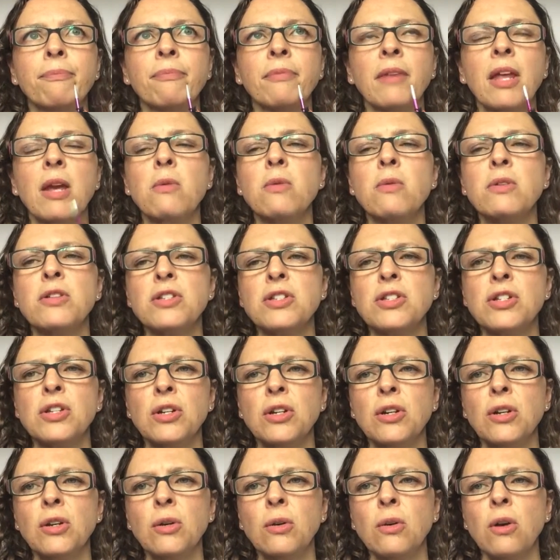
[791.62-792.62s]
it was
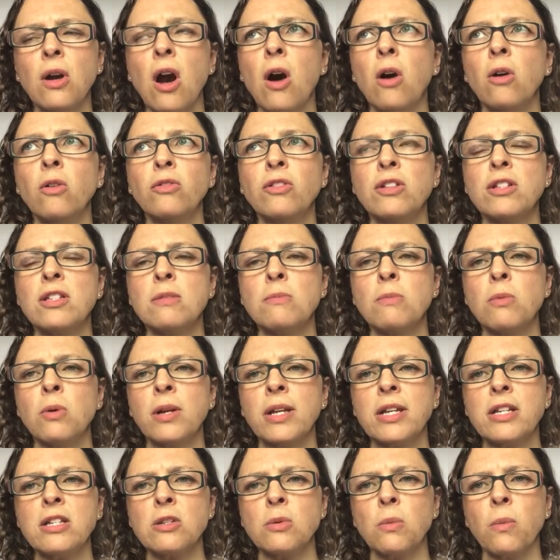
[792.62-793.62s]
too cold this
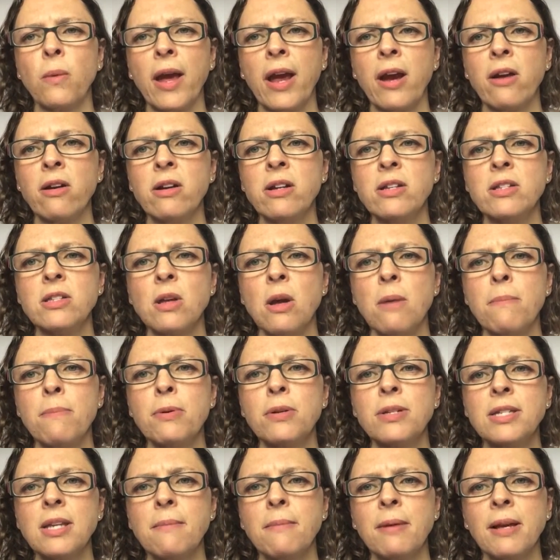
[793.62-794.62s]
morning to wear it, so I
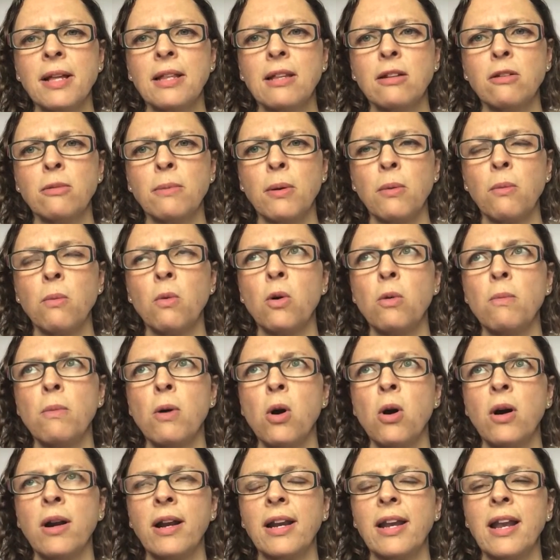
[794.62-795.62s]
put something a little bit warmer
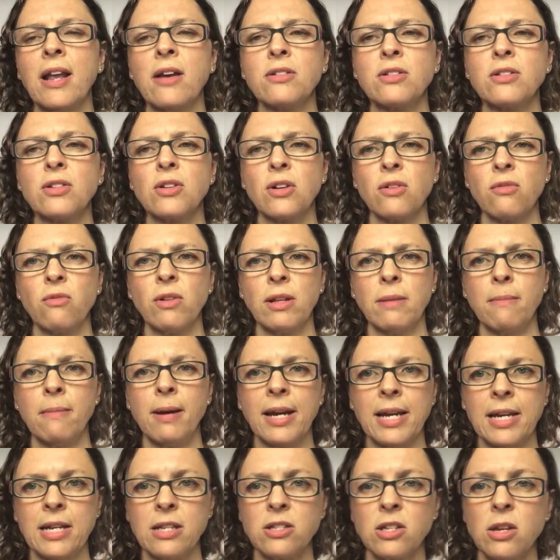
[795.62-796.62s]
on, and now it's gone really
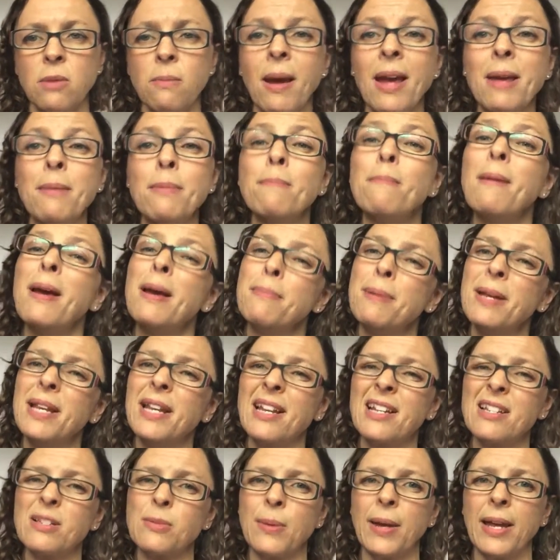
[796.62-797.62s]
muggy. So maybe
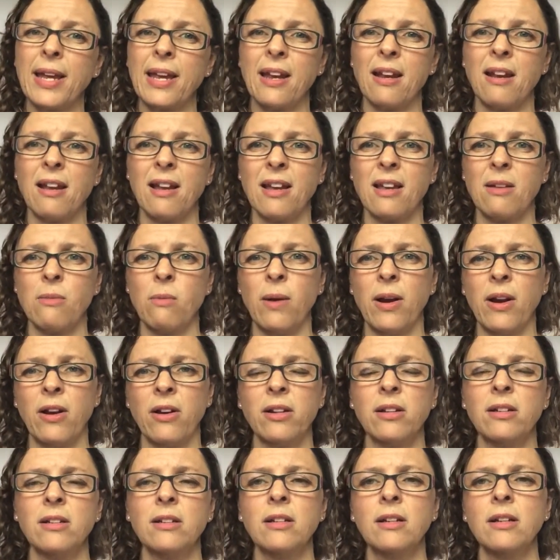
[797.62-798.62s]
next weekend I can wear
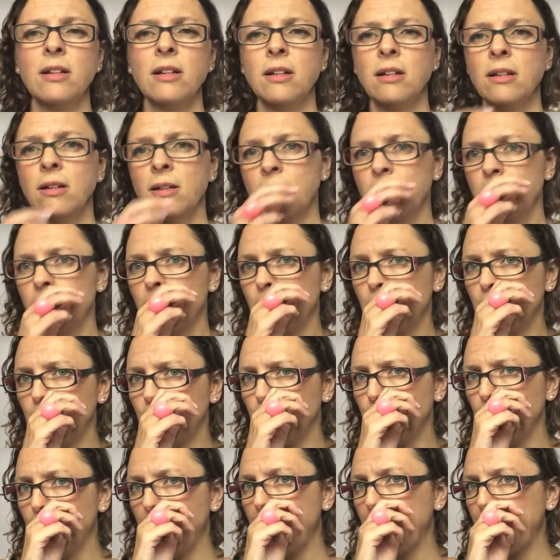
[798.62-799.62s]
it,
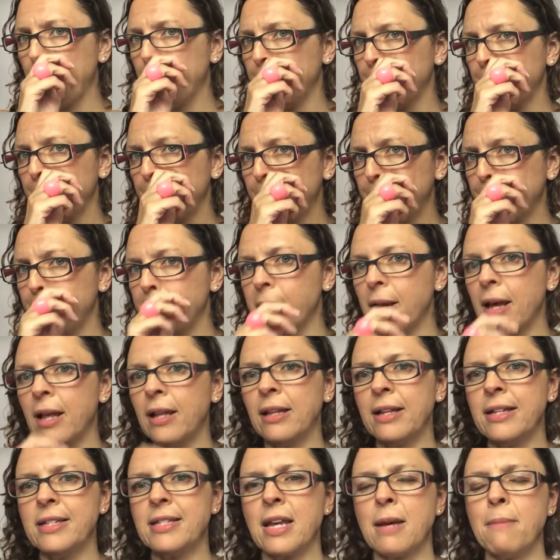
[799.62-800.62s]
or
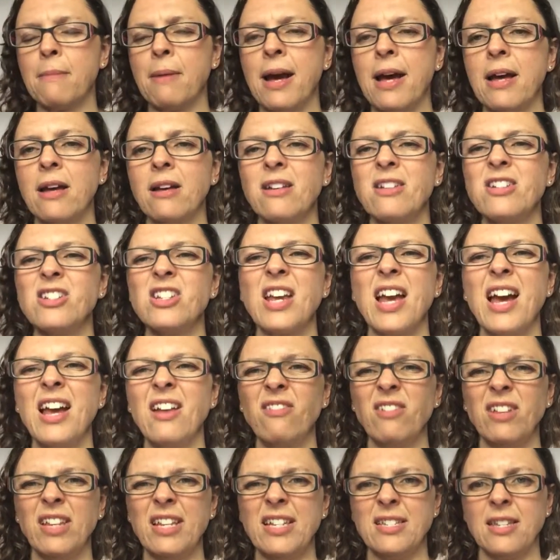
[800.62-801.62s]
at least get because you
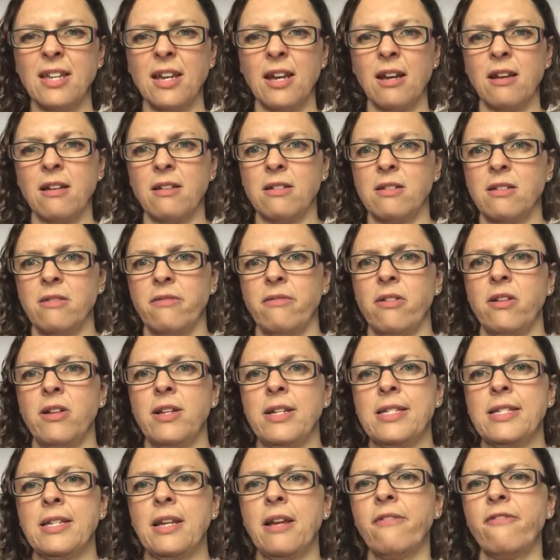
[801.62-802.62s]
can't really see it because you
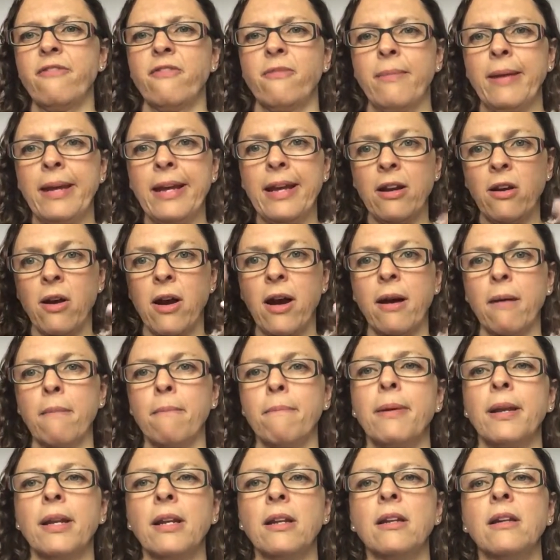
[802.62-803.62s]
only see from here up.
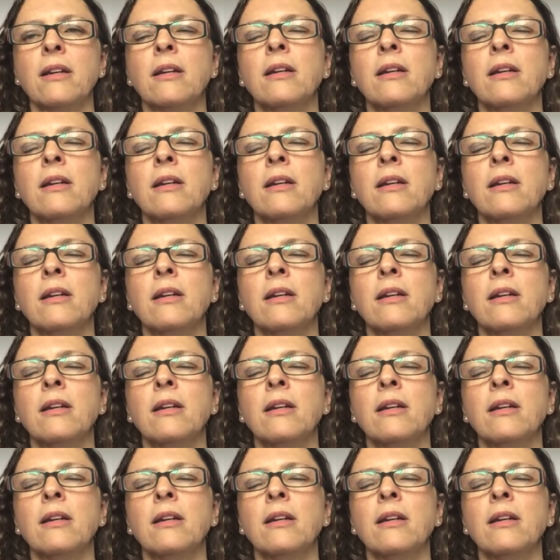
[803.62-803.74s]
But